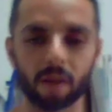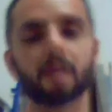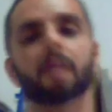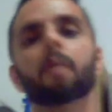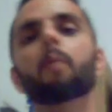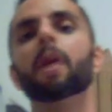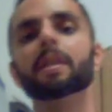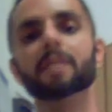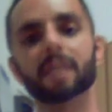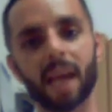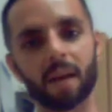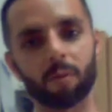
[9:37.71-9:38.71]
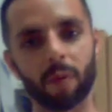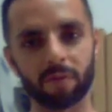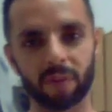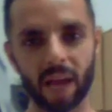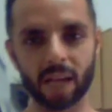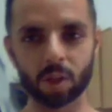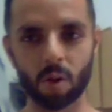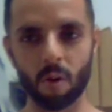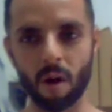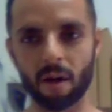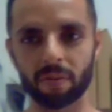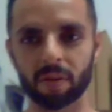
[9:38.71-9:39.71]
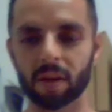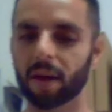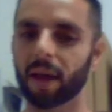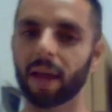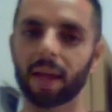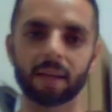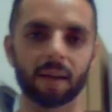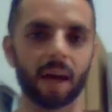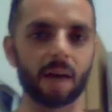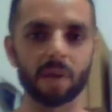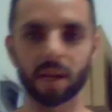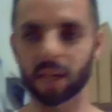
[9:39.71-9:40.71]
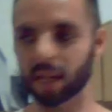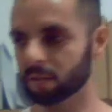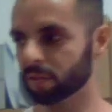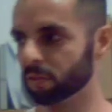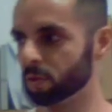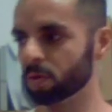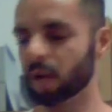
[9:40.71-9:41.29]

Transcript: once again, red flags go off. Hey, I'm not getting food.